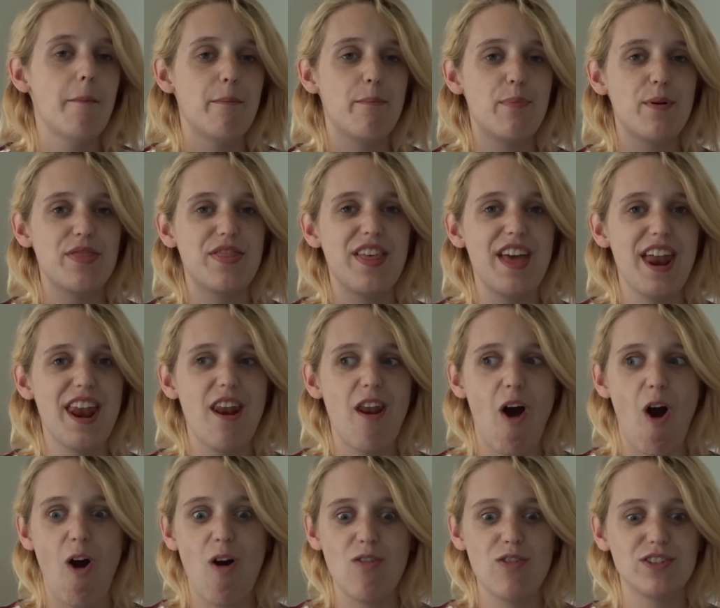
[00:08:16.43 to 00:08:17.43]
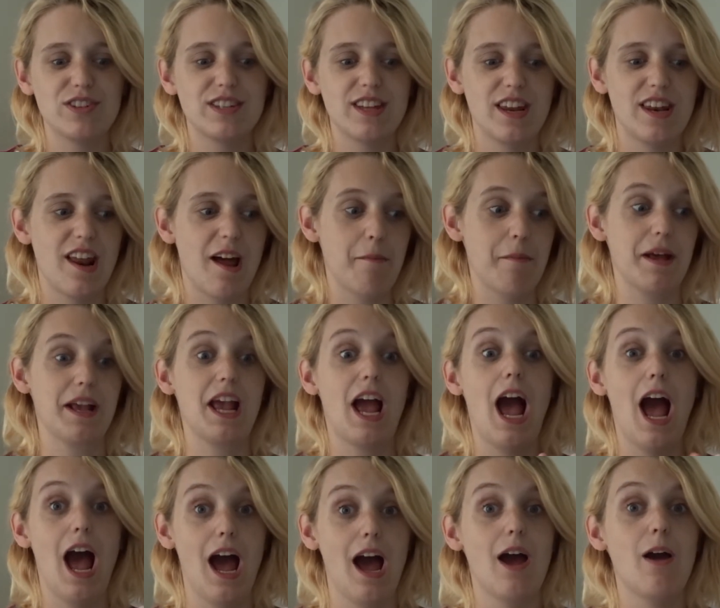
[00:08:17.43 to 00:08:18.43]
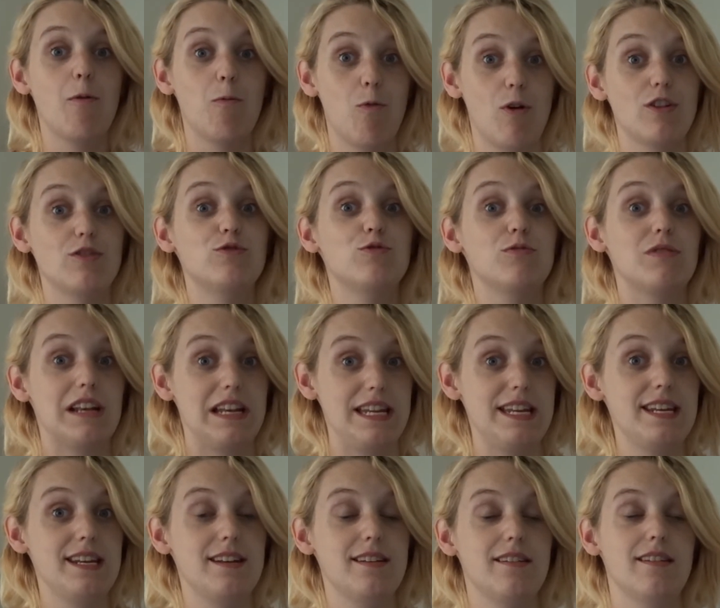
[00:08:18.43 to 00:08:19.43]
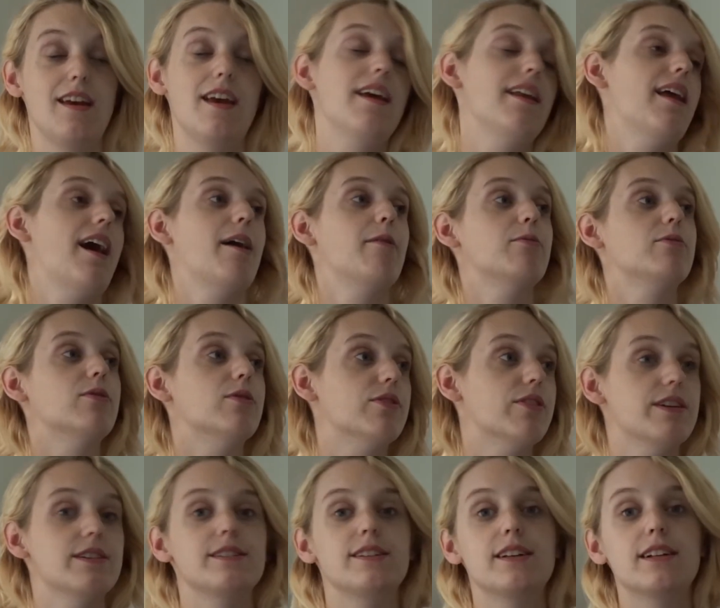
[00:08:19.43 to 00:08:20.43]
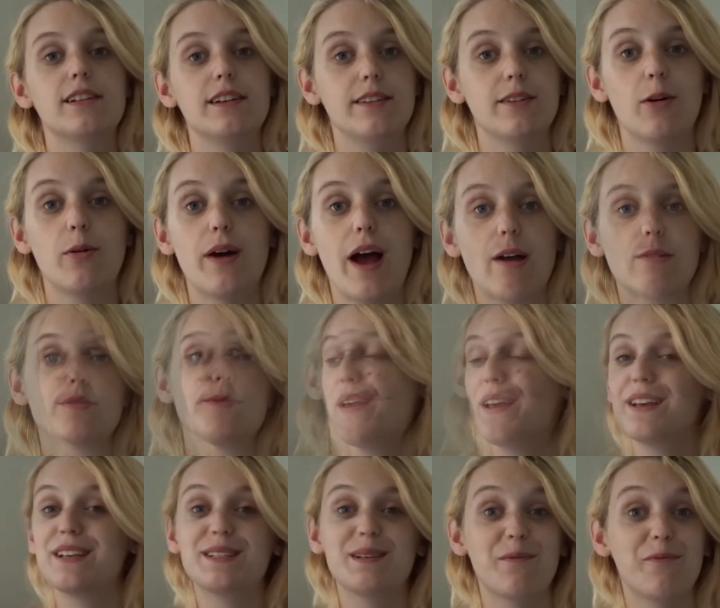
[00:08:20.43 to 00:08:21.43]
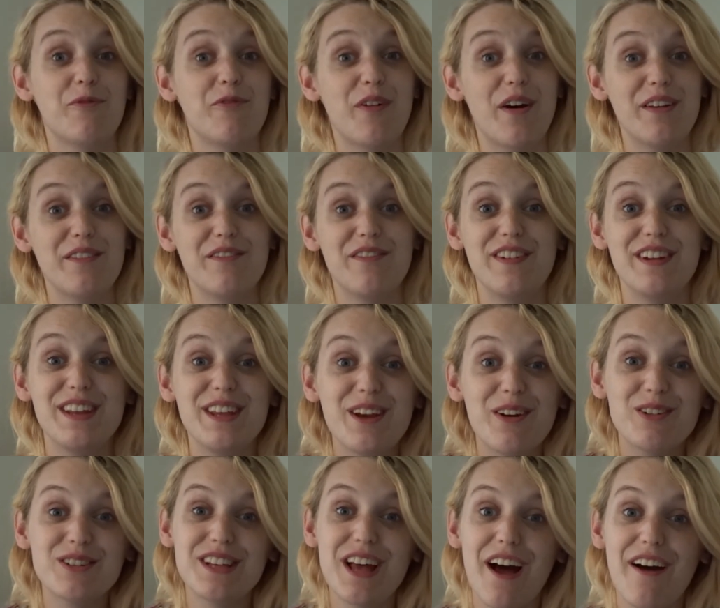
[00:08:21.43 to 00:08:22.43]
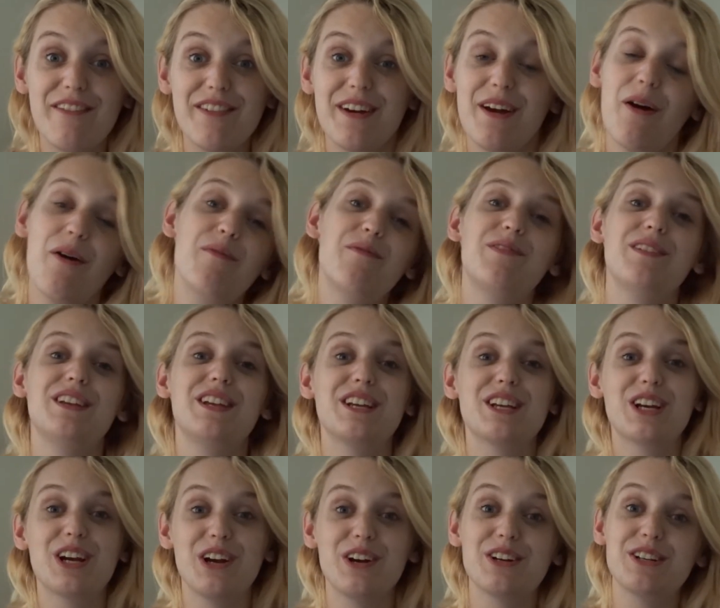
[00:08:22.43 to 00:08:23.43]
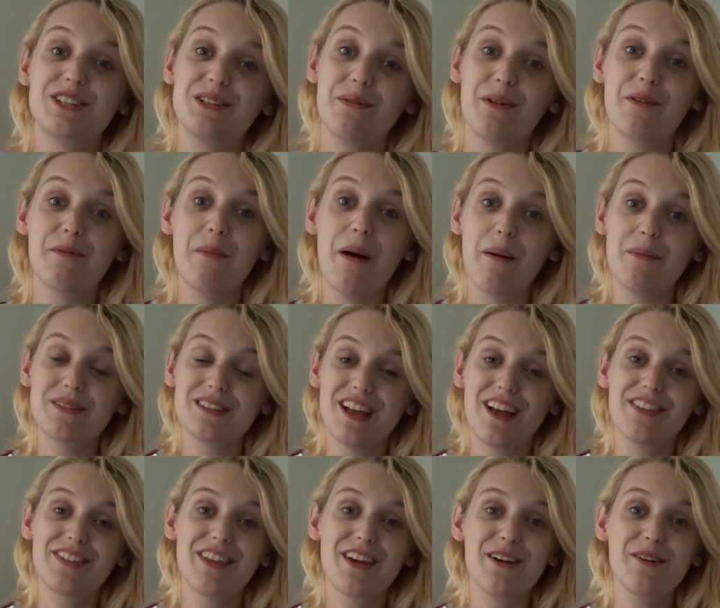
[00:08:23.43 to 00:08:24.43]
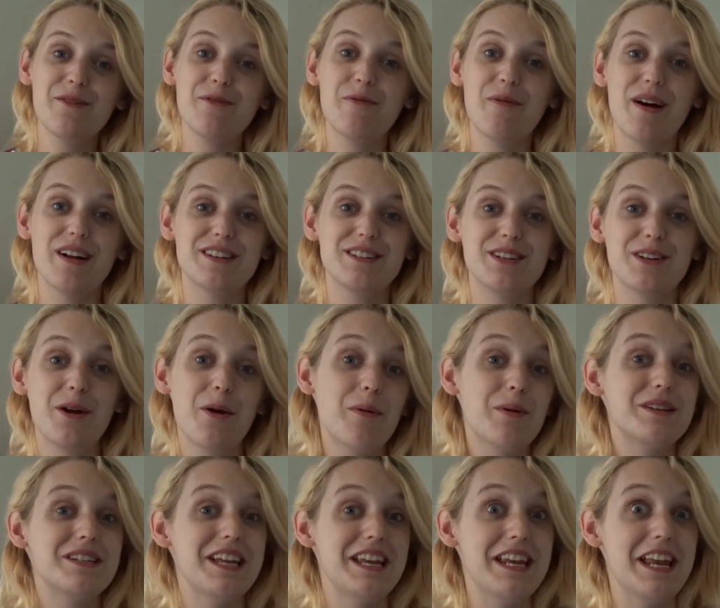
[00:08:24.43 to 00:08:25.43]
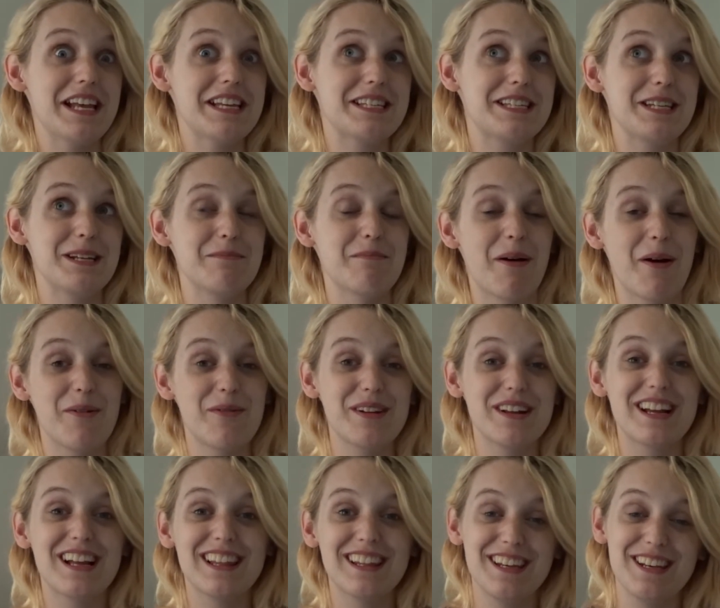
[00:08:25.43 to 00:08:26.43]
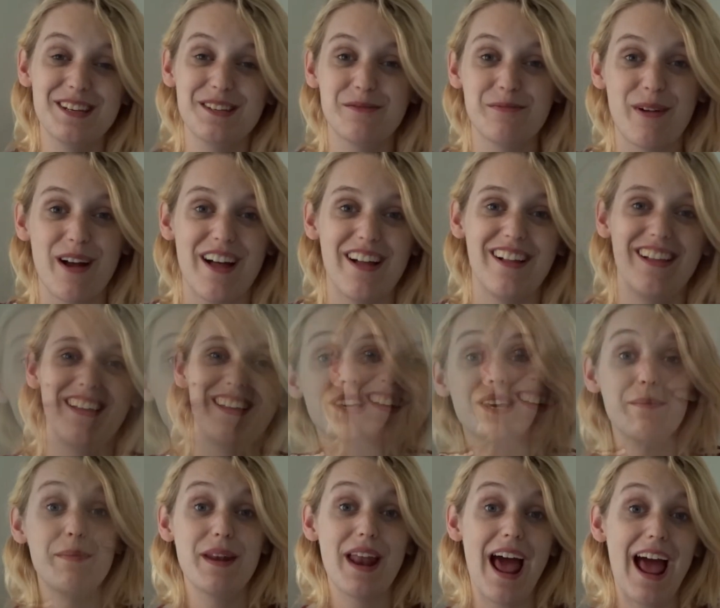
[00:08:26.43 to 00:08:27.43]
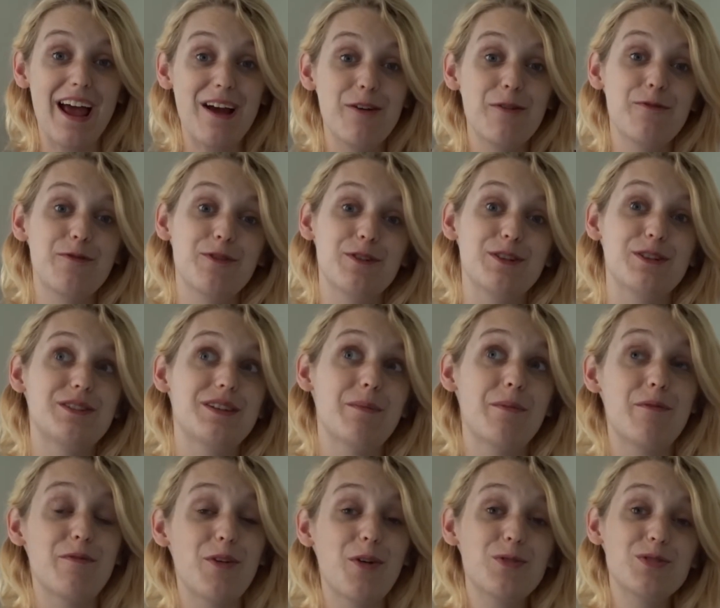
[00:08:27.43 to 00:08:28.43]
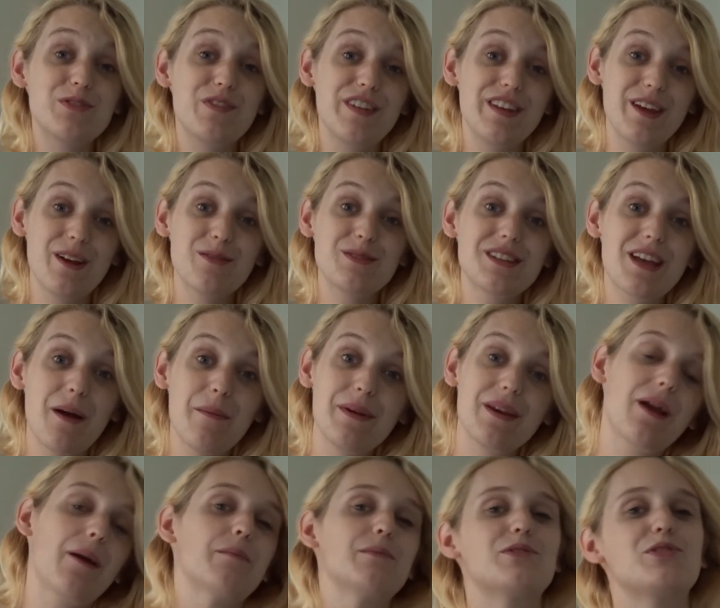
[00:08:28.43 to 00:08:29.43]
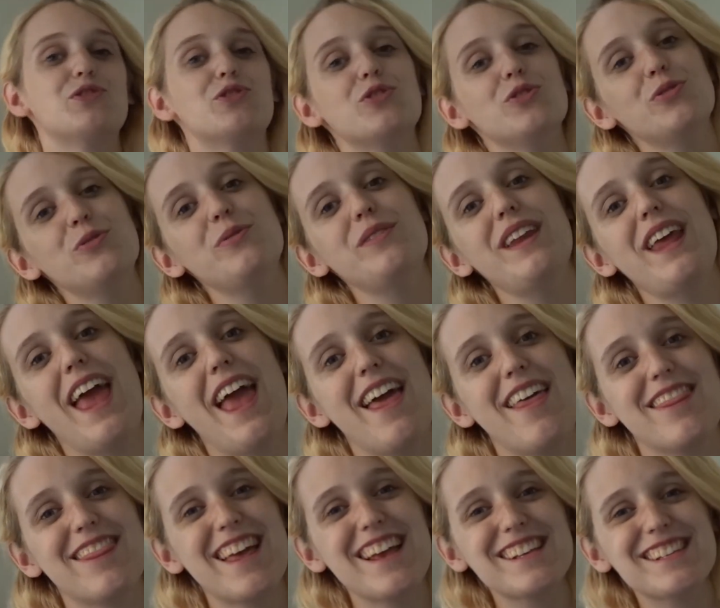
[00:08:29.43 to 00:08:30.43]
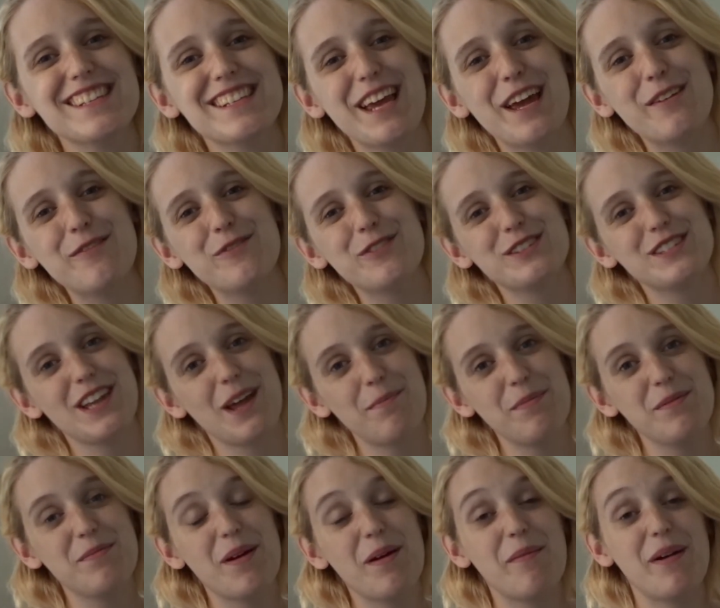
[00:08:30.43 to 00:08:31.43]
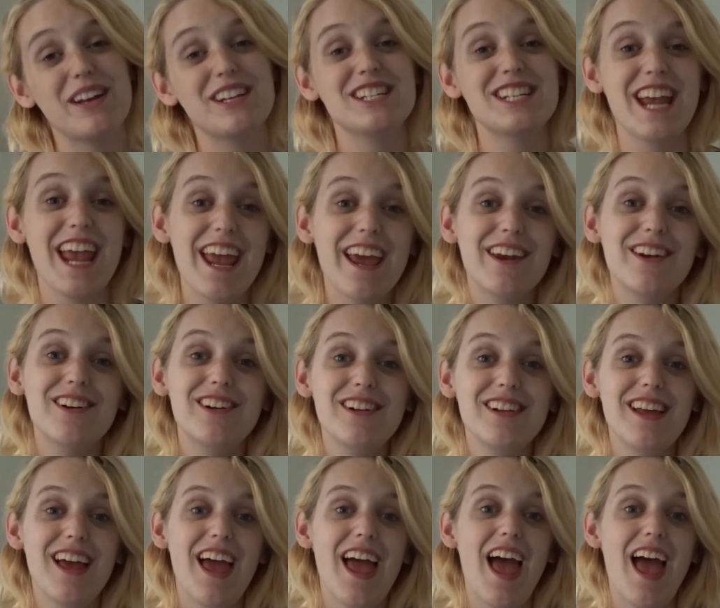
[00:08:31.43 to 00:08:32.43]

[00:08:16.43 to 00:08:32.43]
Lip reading: But then all of a sudden I'm like, I want to clean, and I will go crazy and clean the whole house. Make some fun videos of it, hopefully to encourage some other mamas out there who want to go into nesting mode and clean as well. Keep an eye out for some of those videos coming up soon, and thanks again for stopping by my channel.